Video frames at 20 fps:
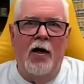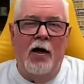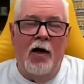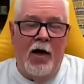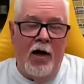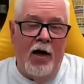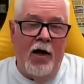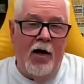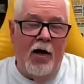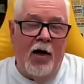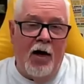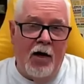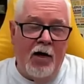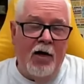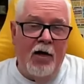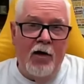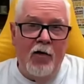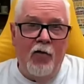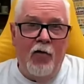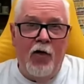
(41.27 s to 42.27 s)
here
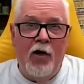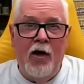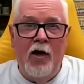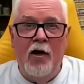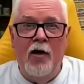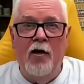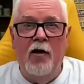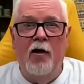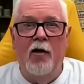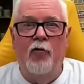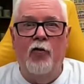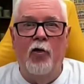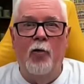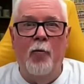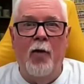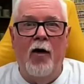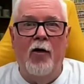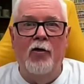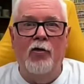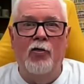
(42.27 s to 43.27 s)
and live here if you're
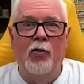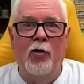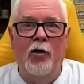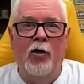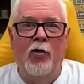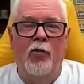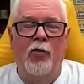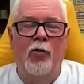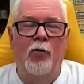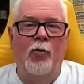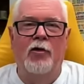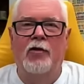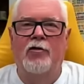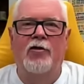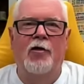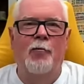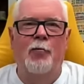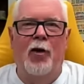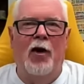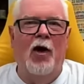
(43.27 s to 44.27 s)
married to a local? The
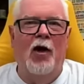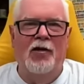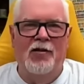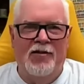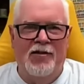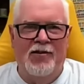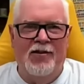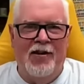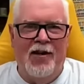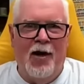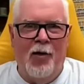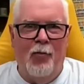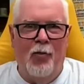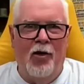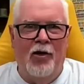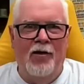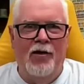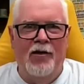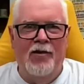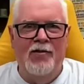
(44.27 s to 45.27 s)
simple answer to that
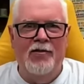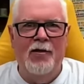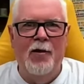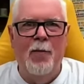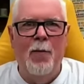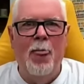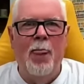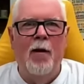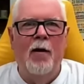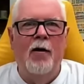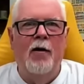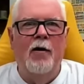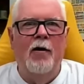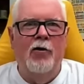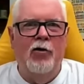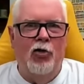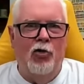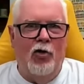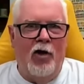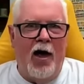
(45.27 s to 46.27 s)
one is
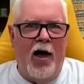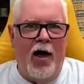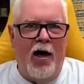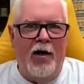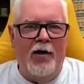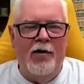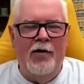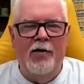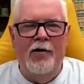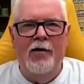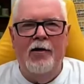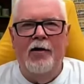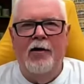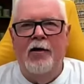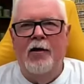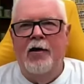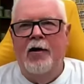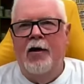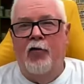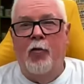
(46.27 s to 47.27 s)
you can.
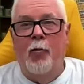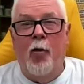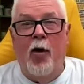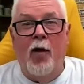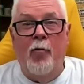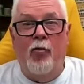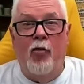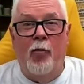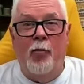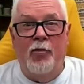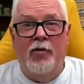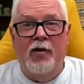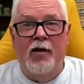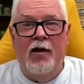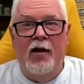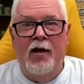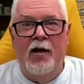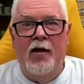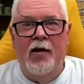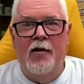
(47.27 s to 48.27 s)
If you buy a property
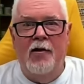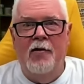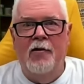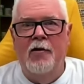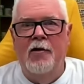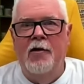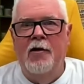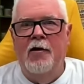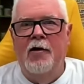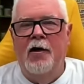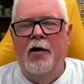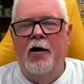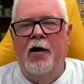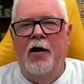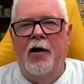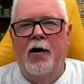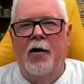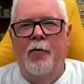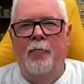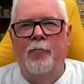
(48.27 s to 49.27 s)
here,
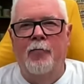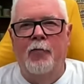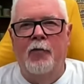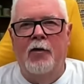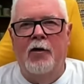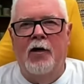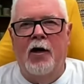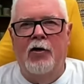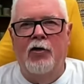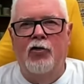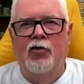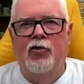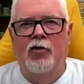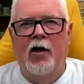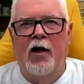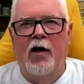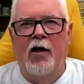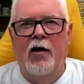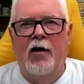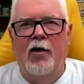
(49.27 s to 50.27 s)
can you
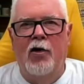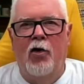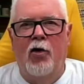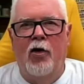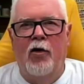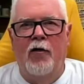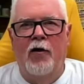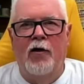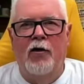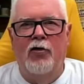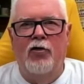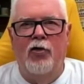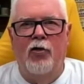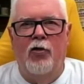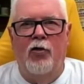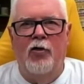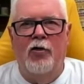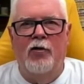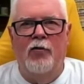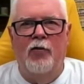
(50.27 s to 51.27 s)
stay longer than a
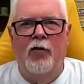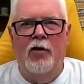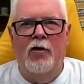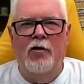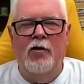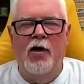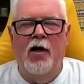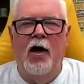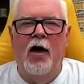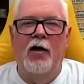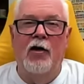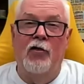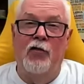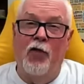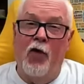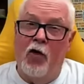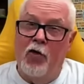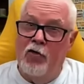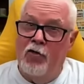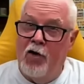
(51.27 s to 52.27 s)
tourist visa? And as
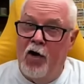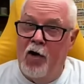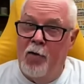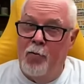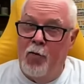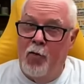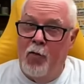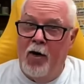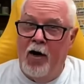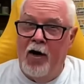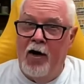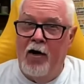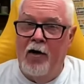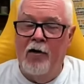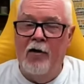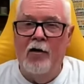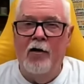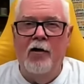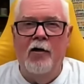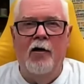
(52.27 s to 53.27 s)
far as I am aware,
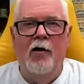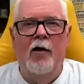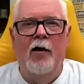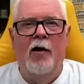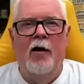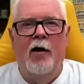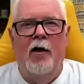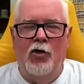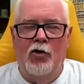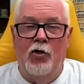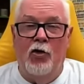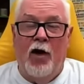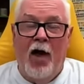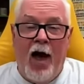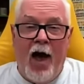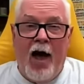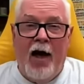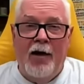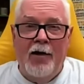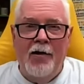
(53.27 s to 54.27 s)
you
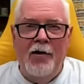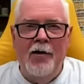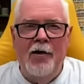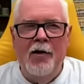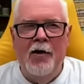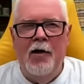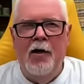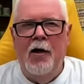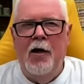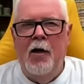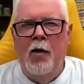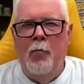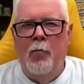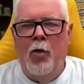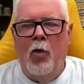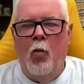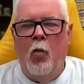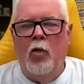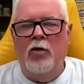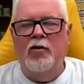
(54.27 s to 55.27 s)
can.
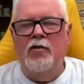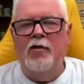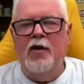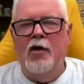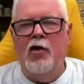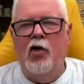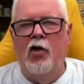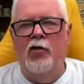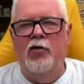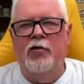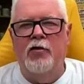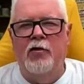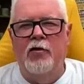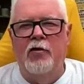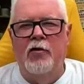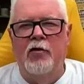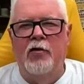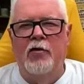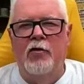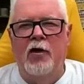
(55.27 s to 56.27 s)
But what does it cost
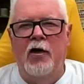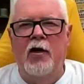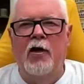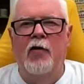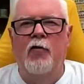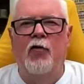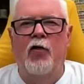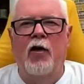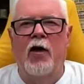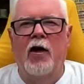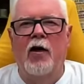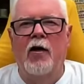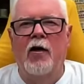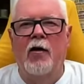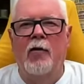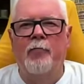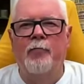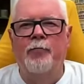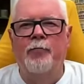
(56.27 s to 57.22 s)
to live here?